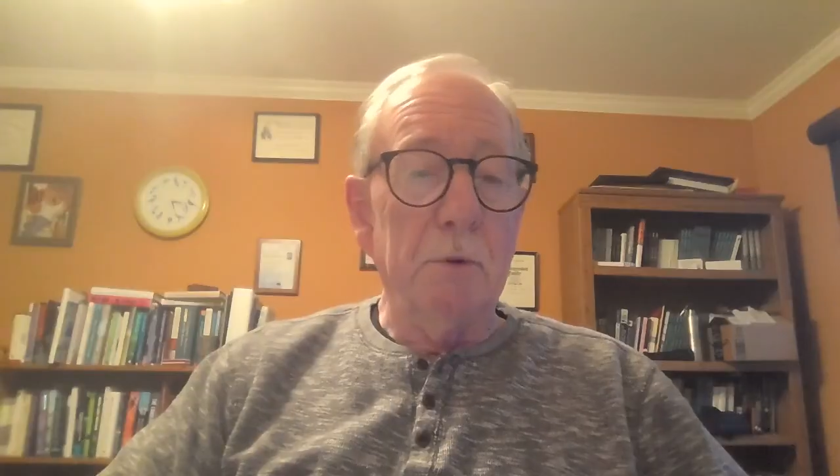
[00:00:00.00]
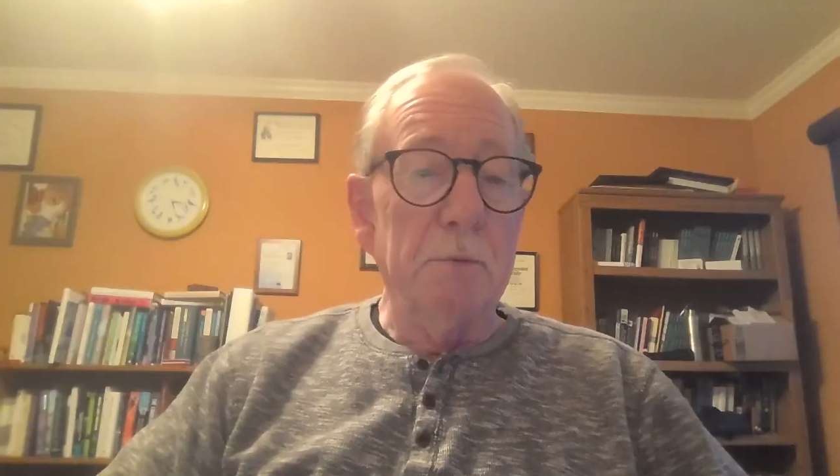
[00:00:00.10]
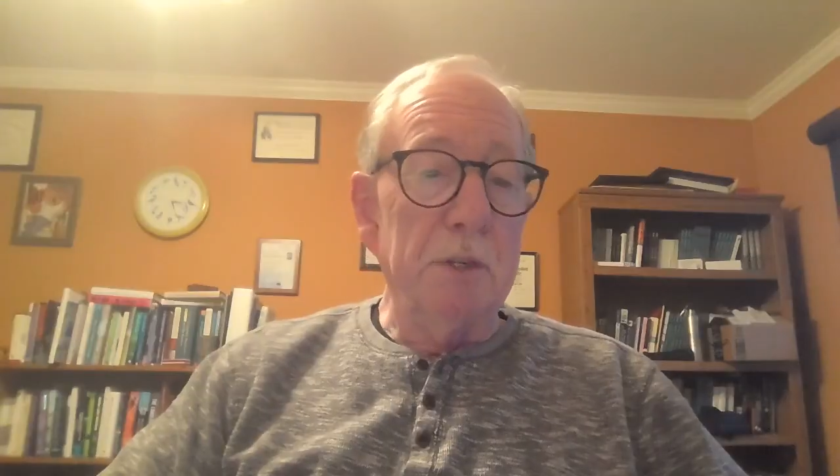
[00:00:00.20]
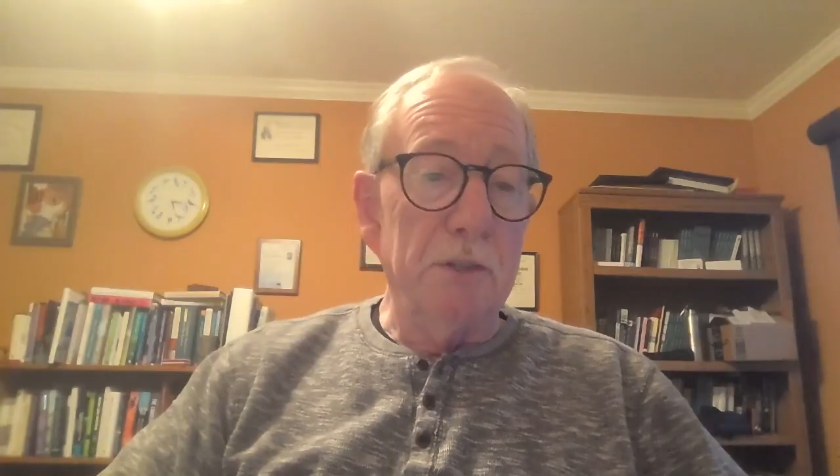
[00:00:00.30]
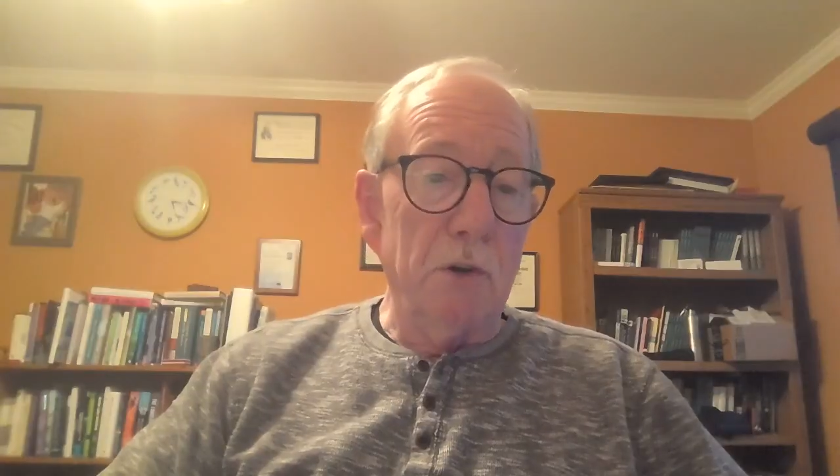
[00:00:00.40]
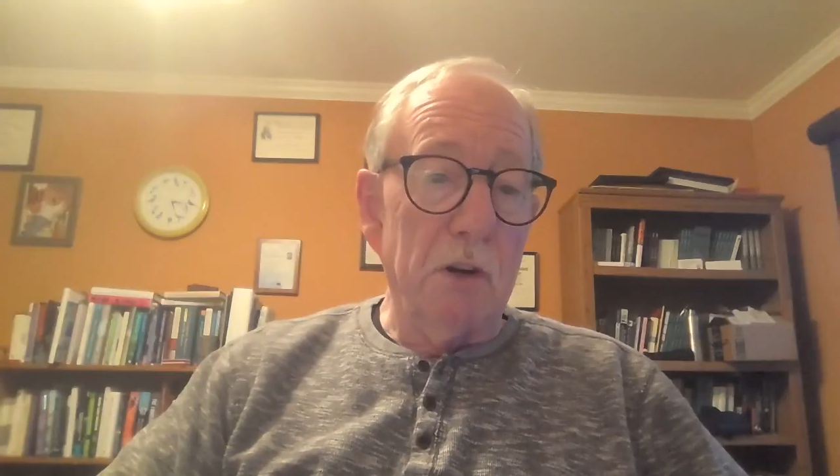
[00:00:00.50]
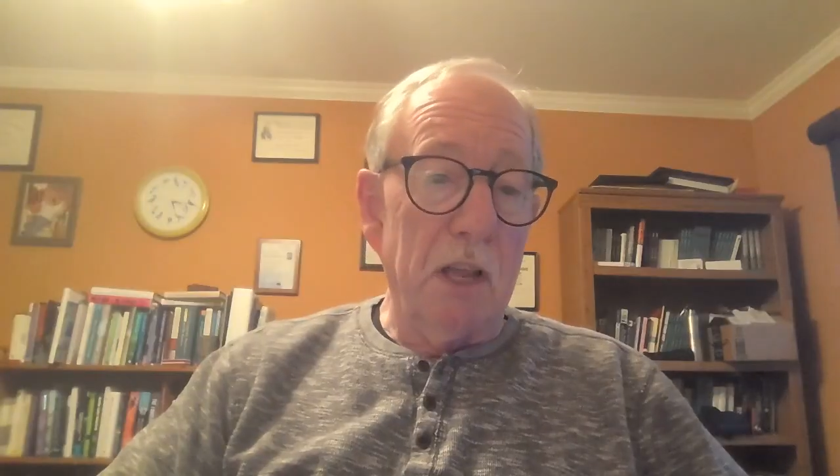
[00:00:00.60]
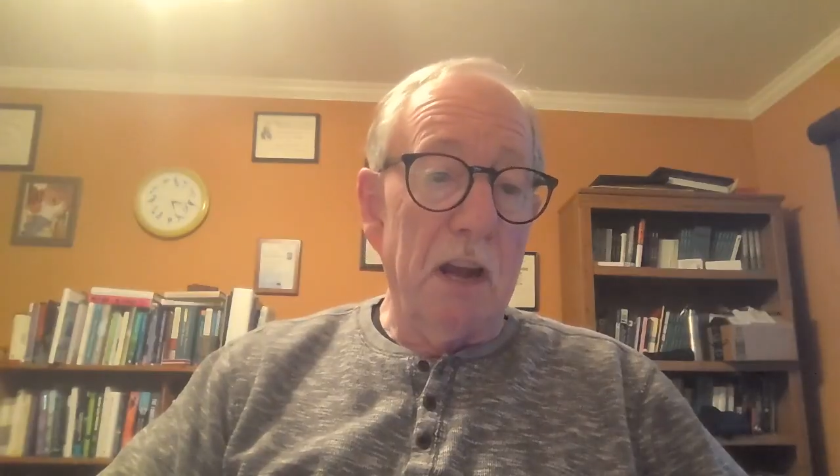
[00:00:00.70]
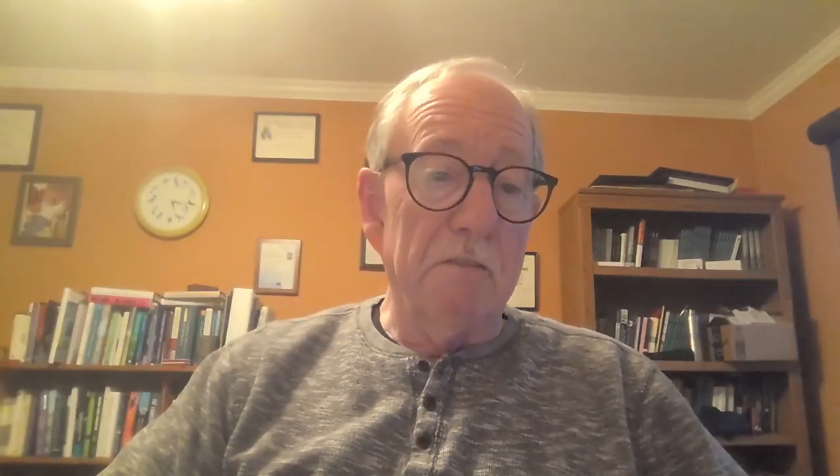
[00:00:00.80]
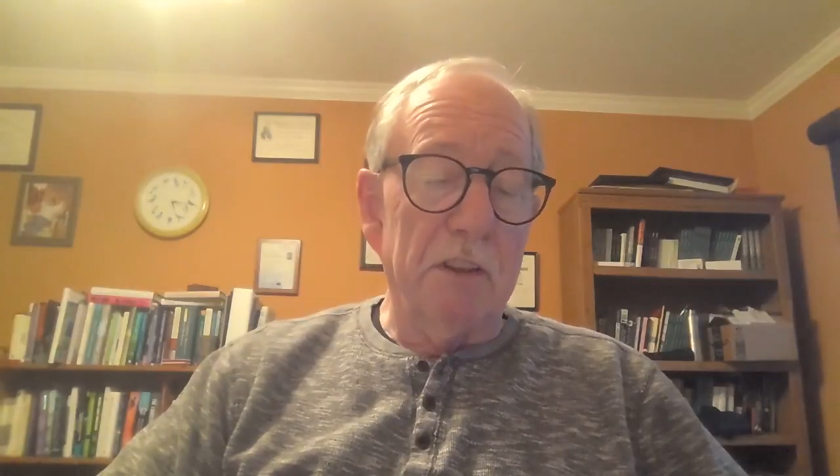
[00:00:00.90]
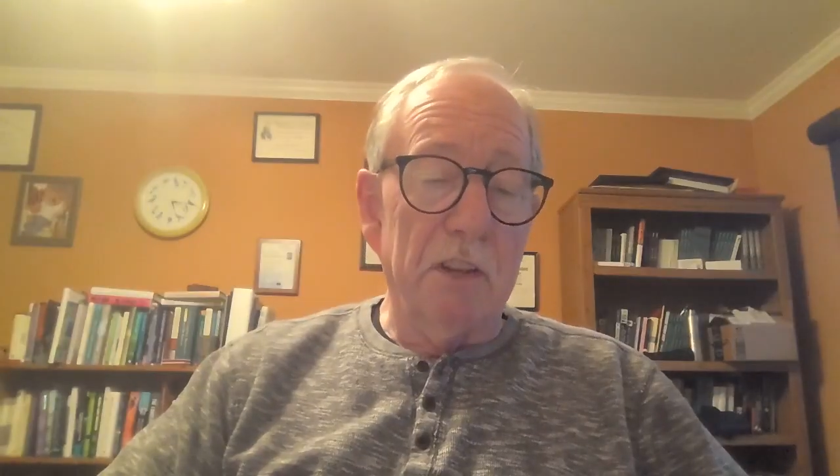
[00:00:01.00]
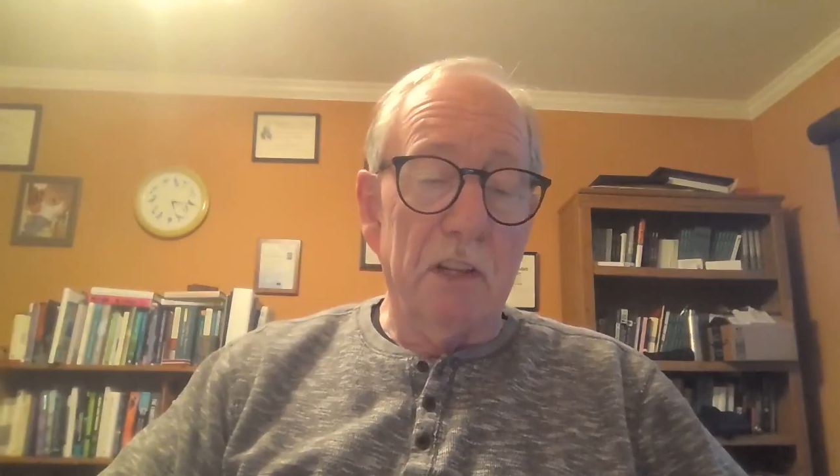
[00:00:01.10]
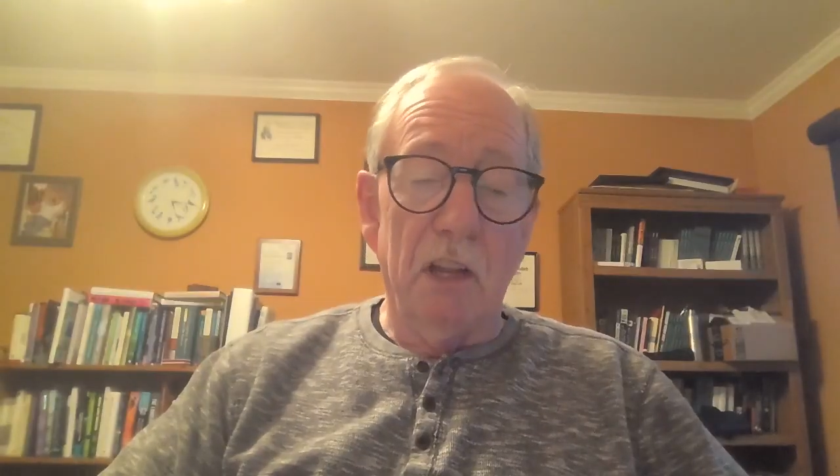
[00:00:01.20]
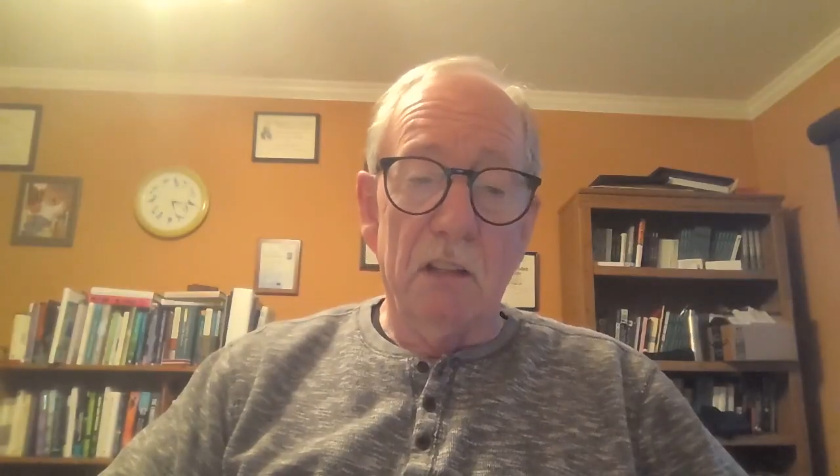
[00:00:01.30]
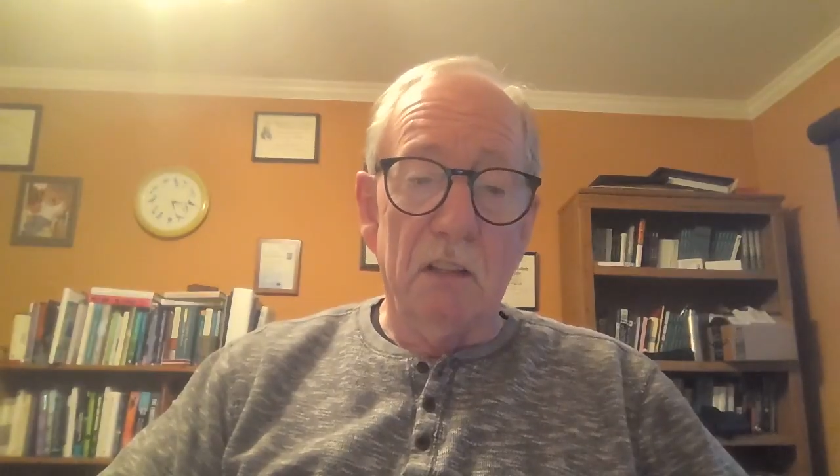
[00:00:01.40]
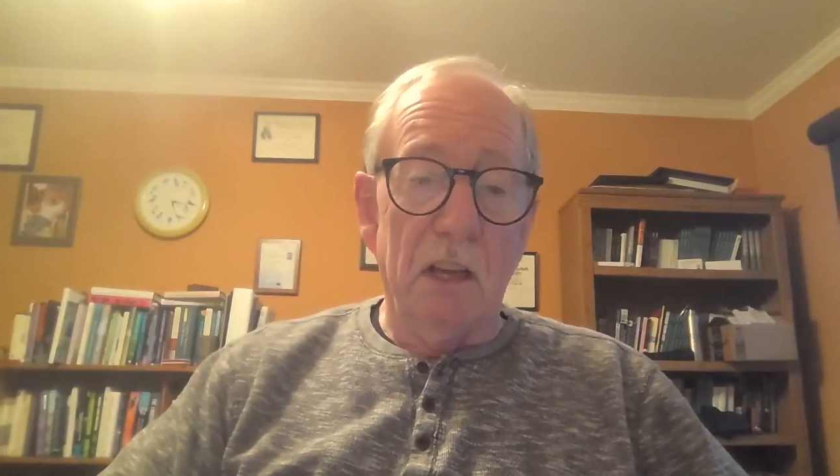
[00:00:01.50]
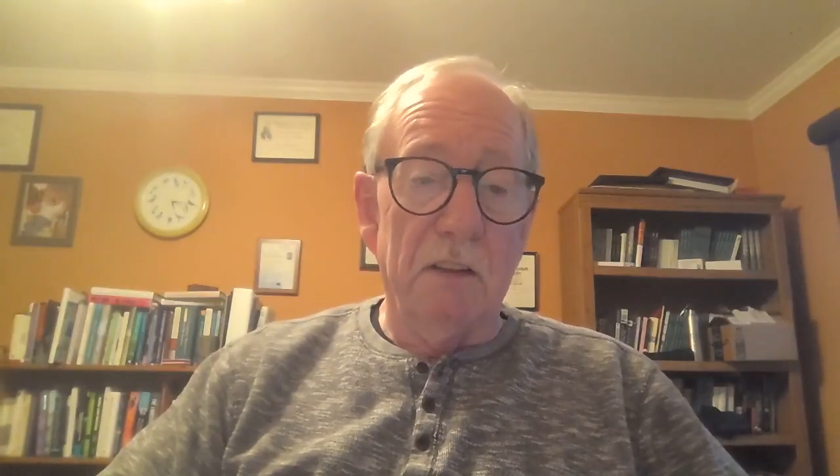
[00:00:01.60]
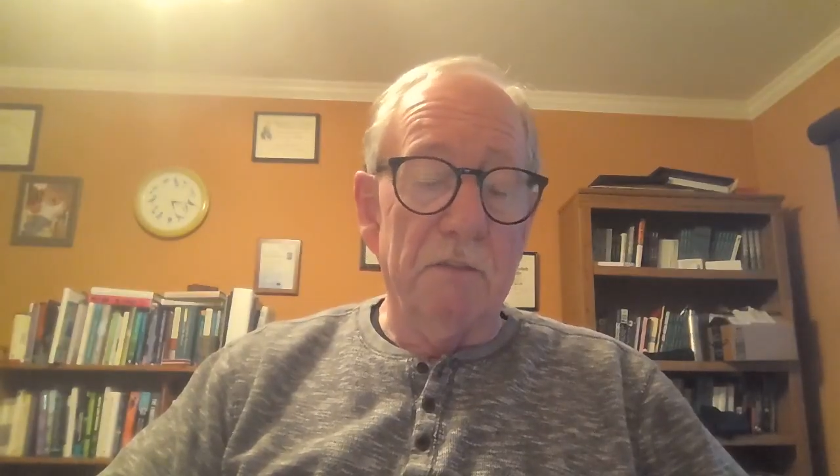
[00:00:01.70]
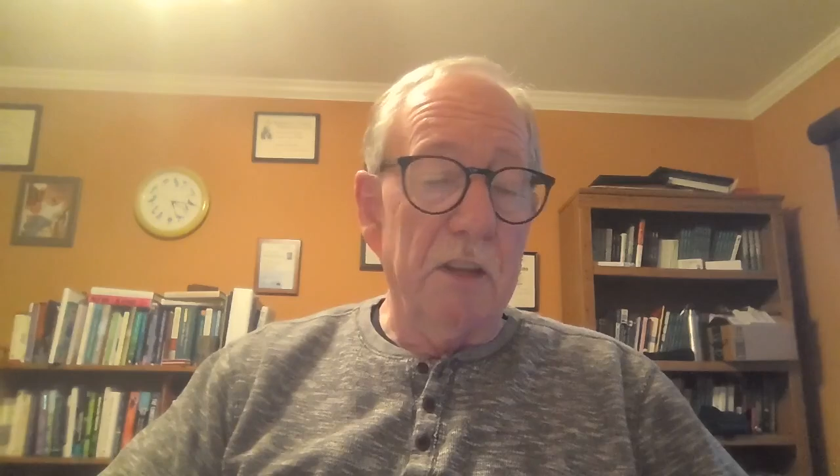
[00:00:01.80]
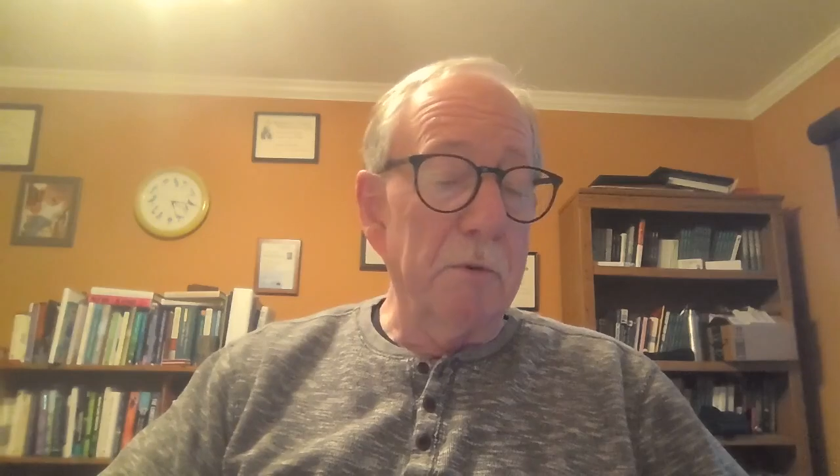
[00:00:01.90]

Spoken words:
they would be short-lived rather than long-lived.